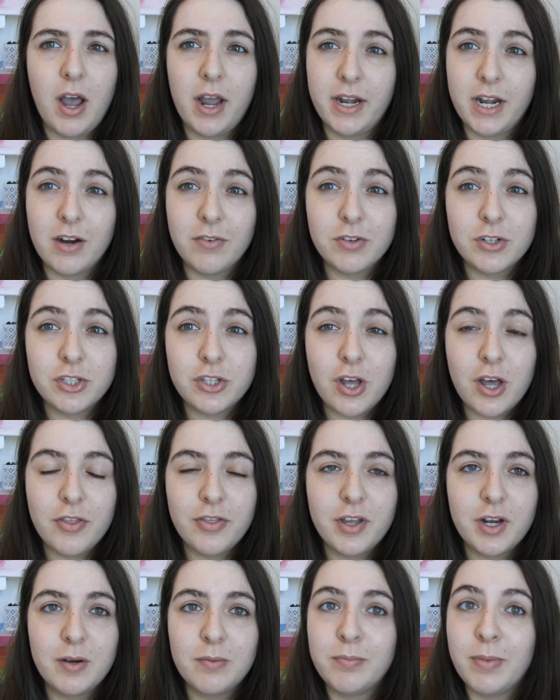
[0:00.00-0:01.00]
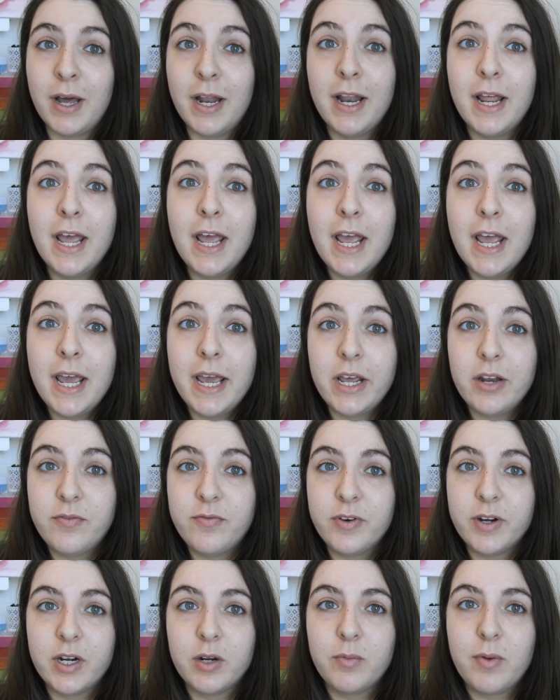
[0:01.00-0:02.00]
I never saw it there, but
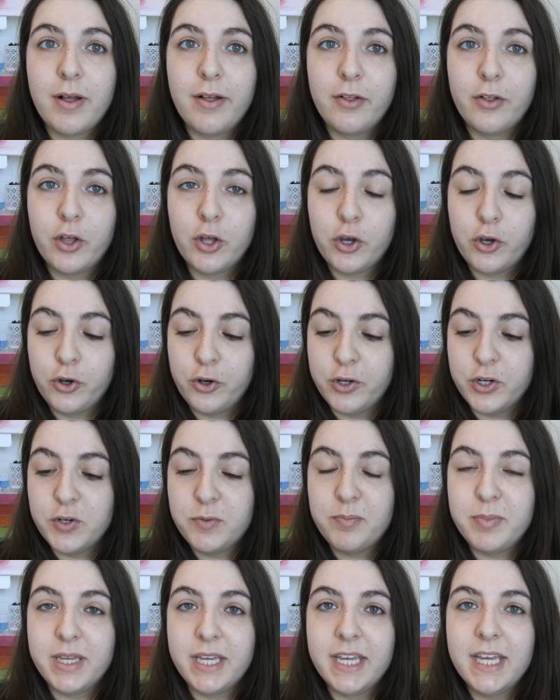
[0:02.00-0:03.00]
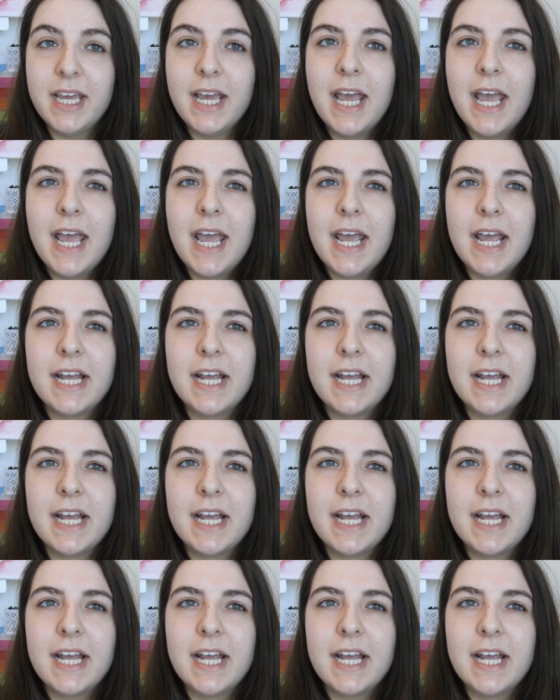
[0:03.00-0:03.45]
it very well could be.